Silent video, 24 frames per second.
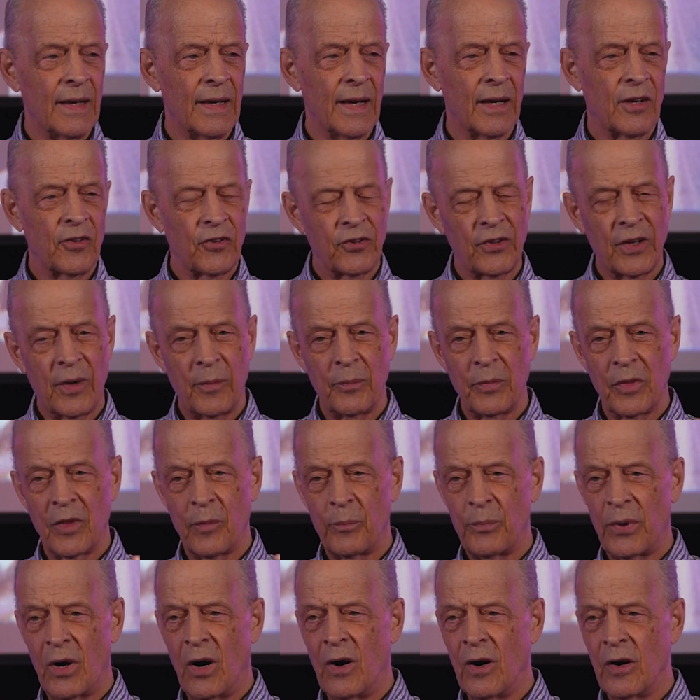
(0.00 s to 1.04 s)
except the
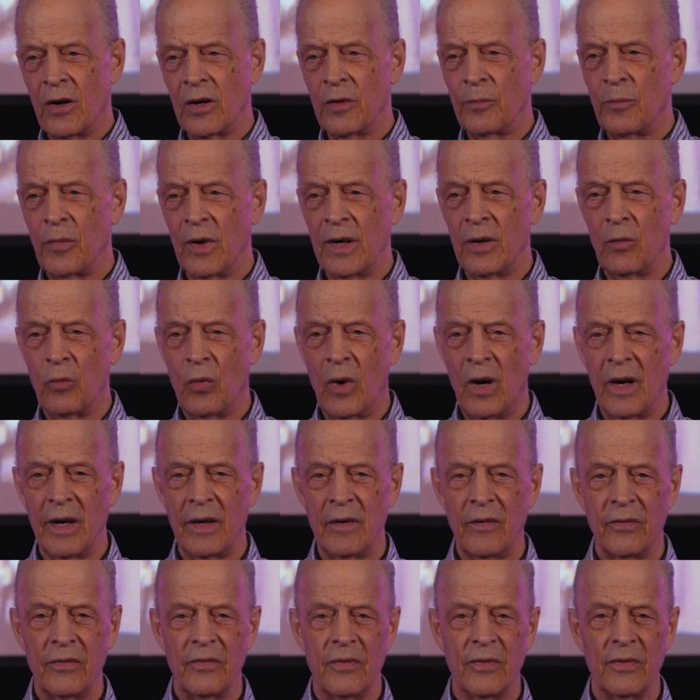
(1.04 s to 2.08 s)
part of my
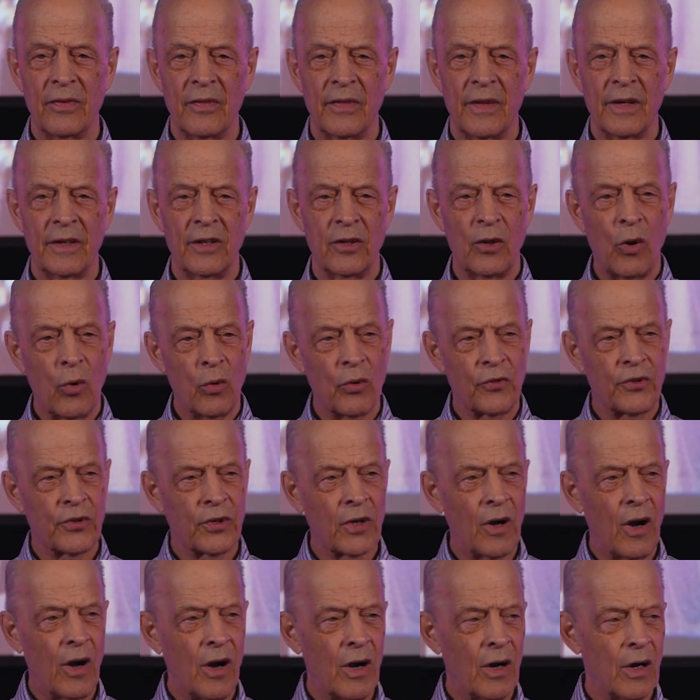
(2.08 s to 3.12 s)
wife that knows
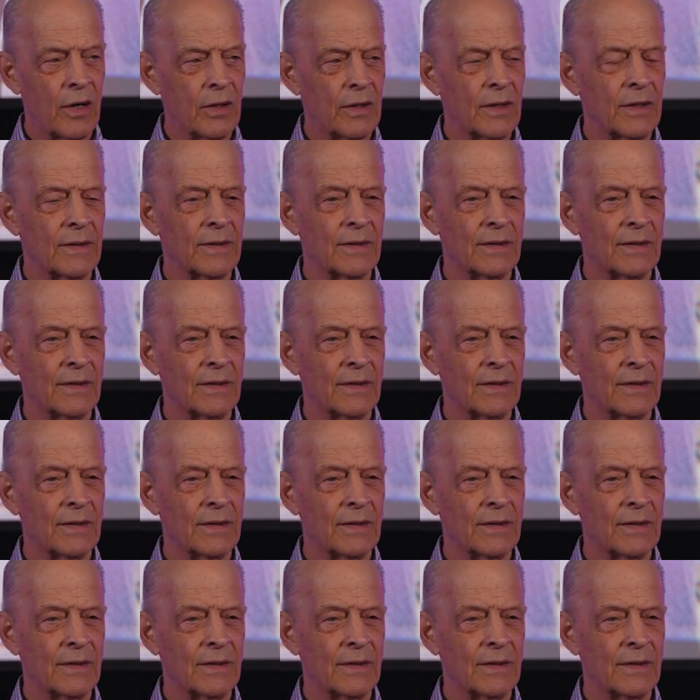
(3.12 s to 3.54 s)
God.